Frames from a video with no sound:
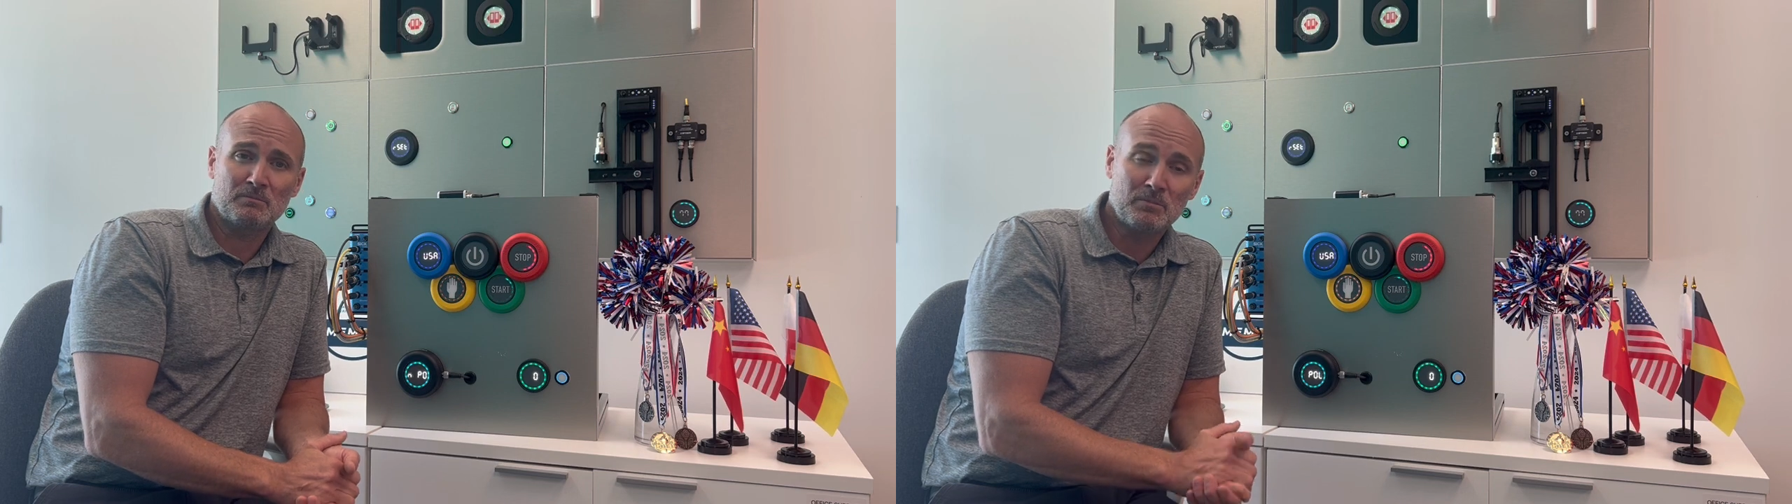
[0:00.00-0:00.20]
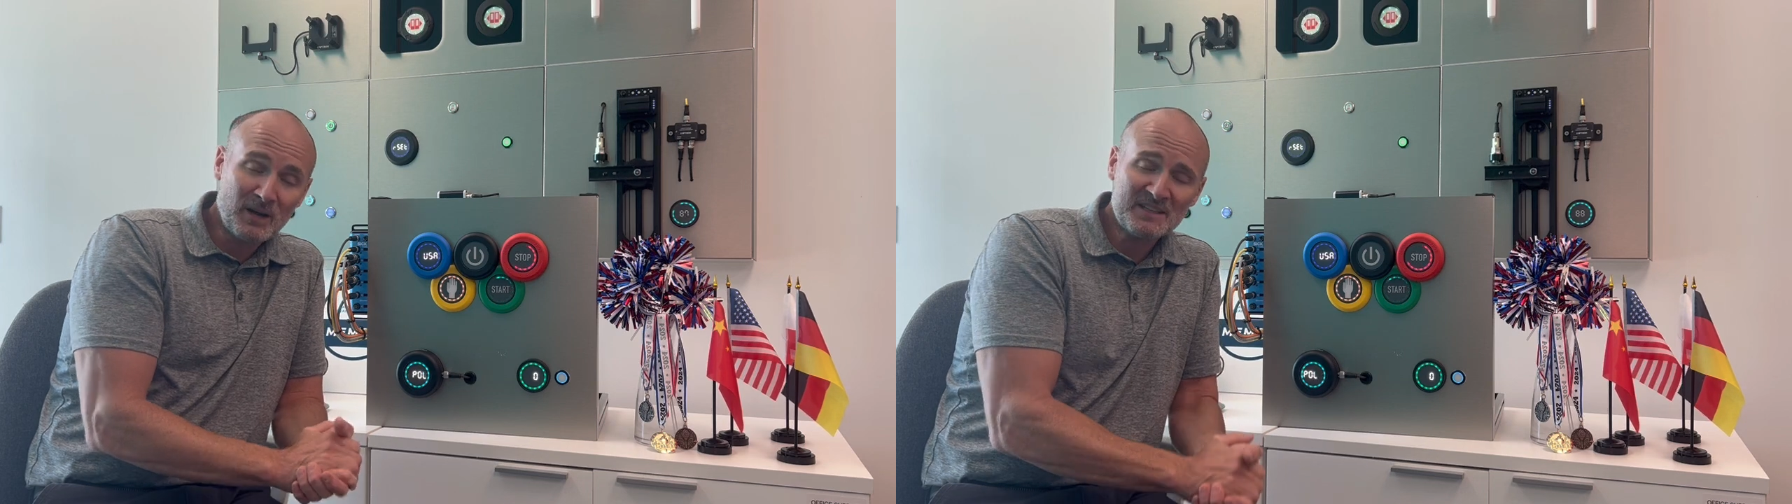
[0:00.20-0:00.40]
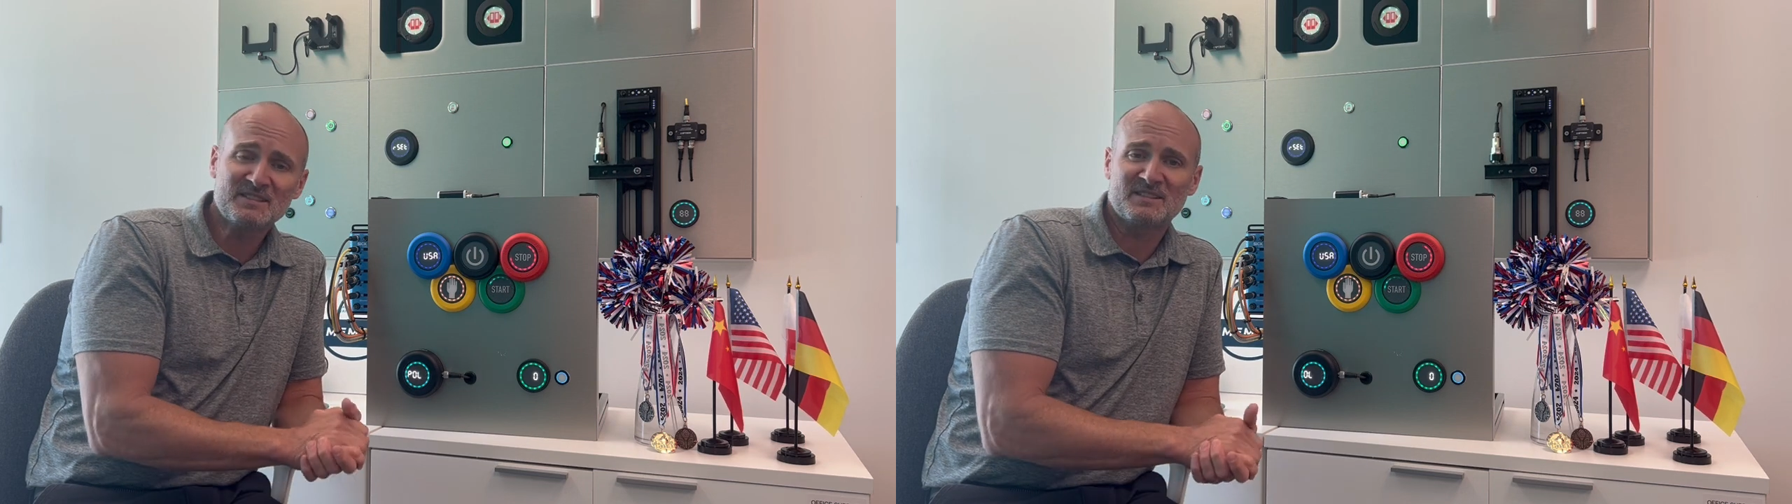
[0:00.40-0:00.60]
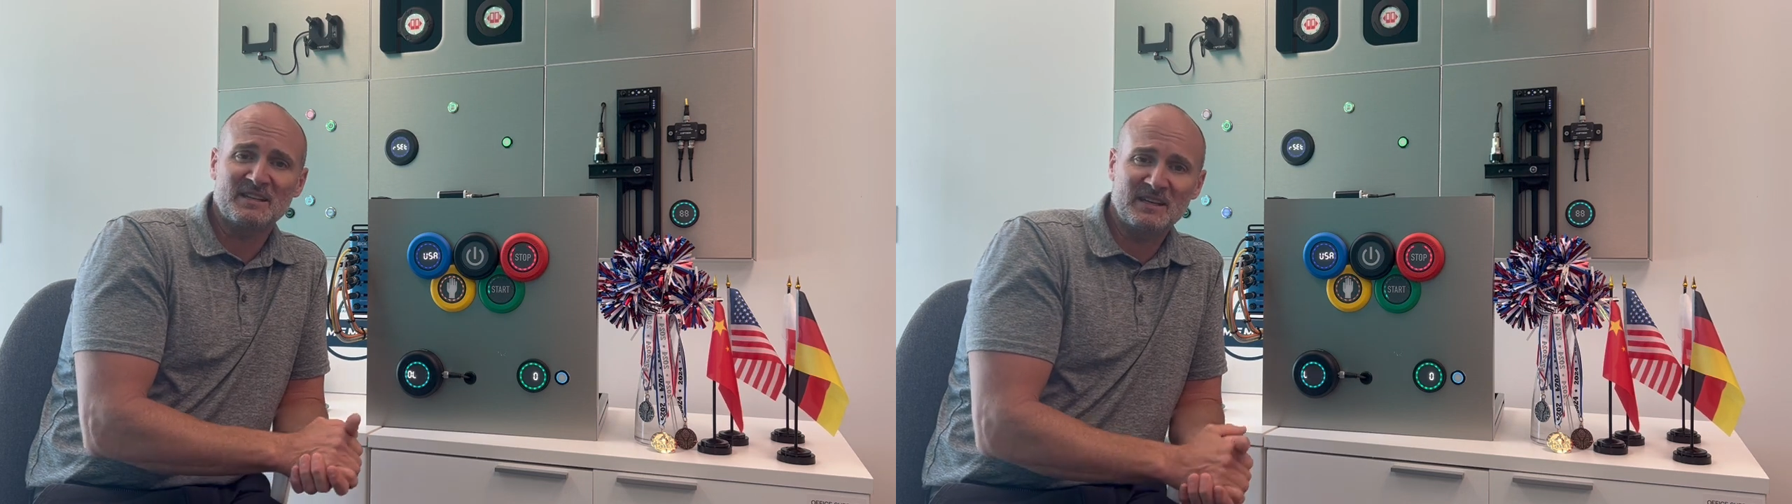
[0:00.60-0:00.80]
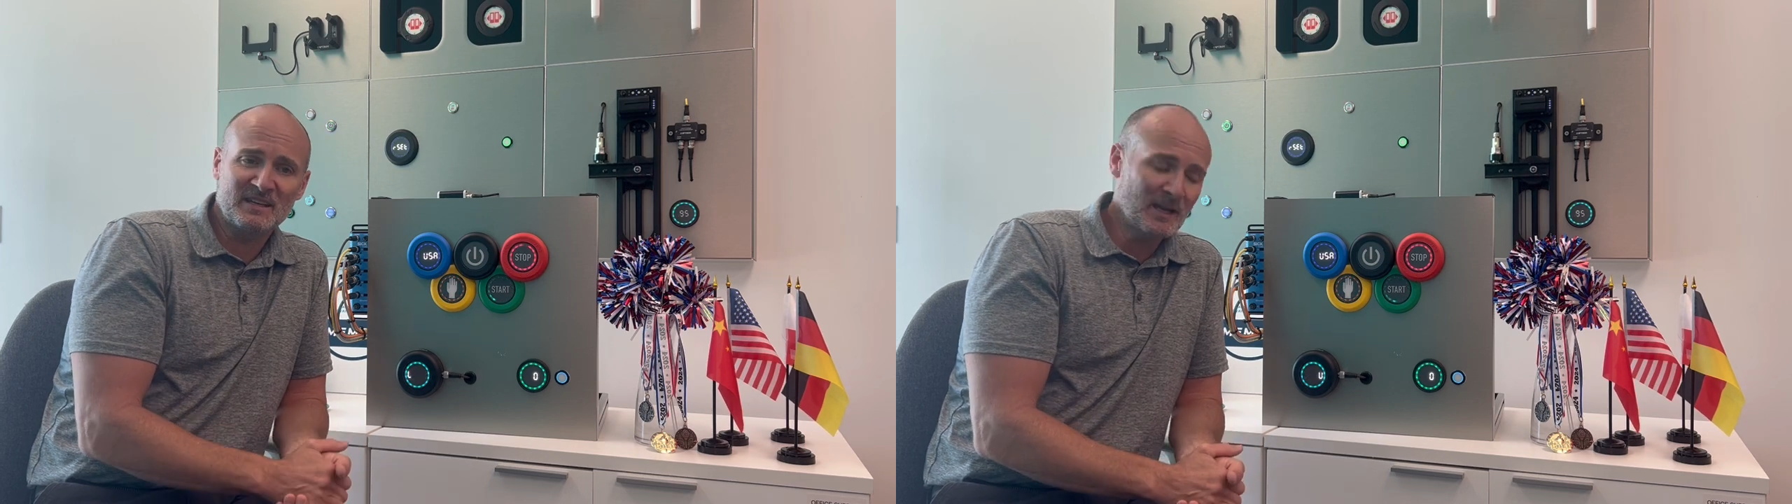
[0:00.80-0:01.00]
process
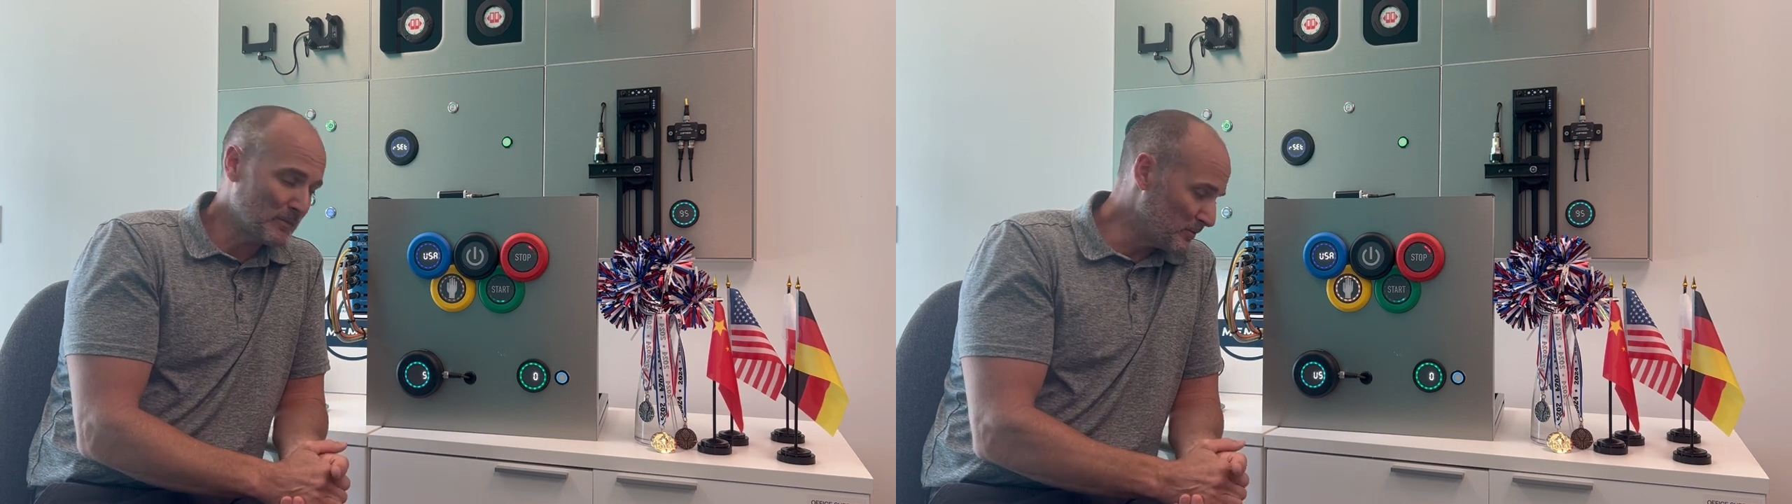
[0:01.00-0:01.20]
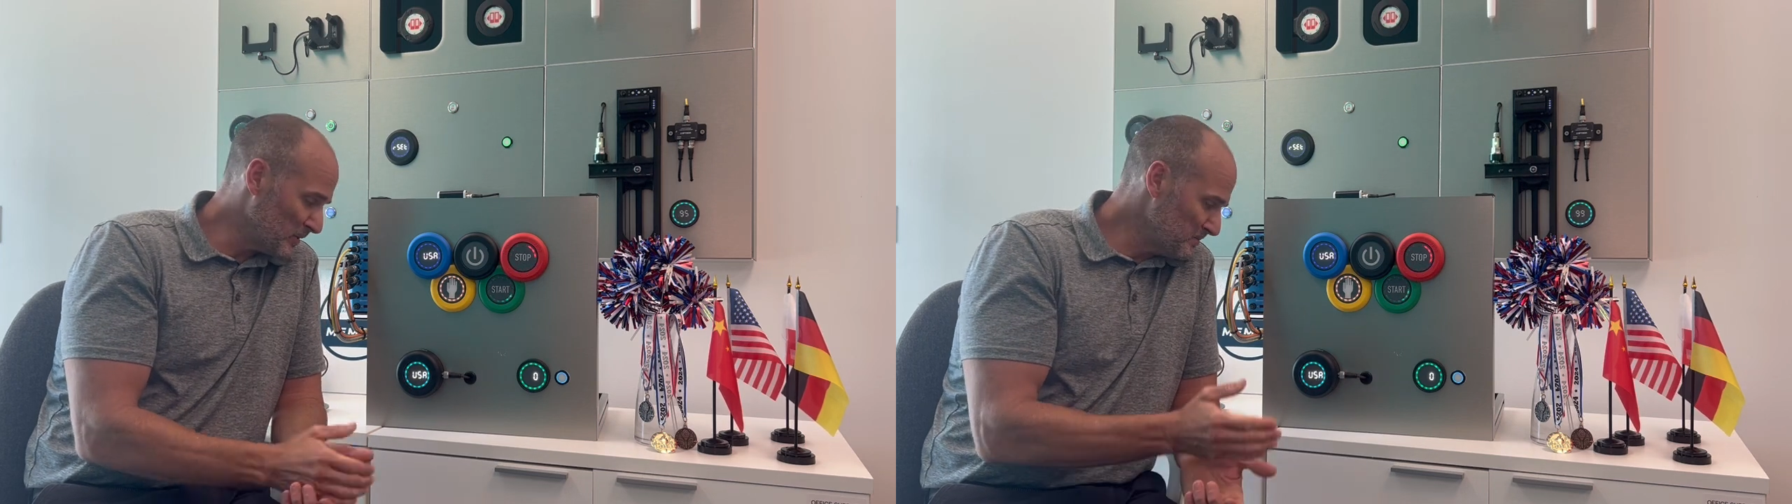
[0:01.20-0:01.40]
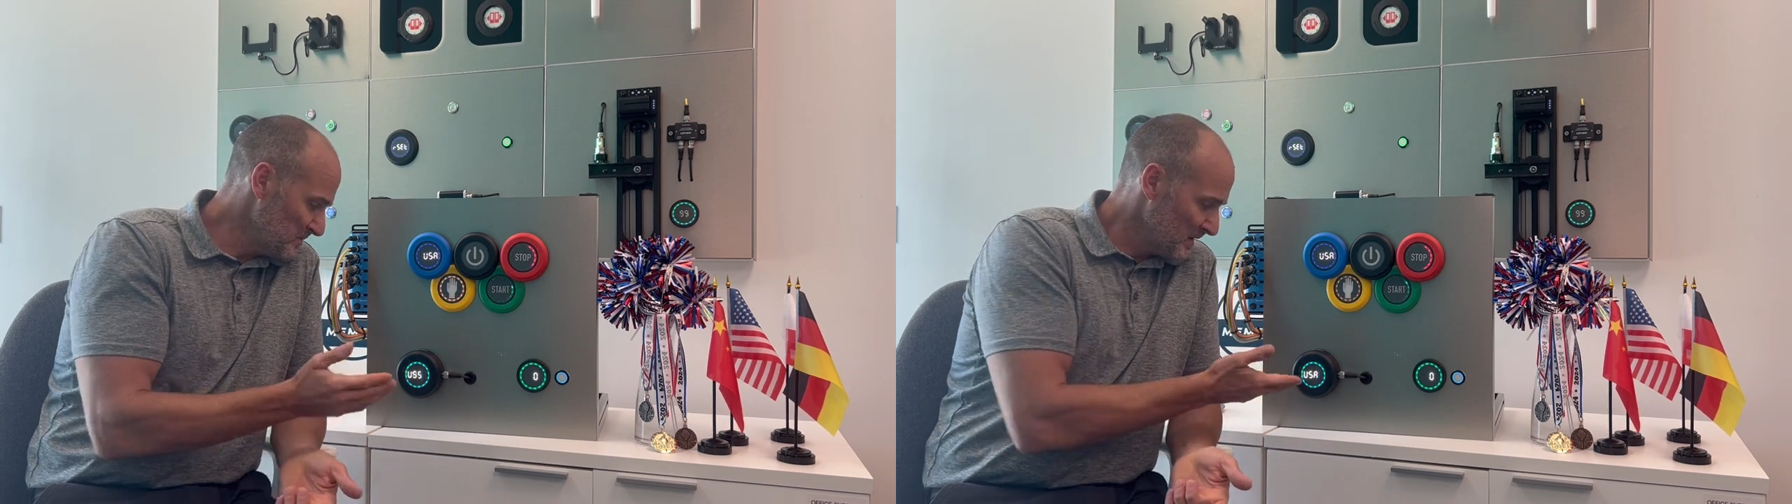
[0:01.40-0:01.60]
data capable.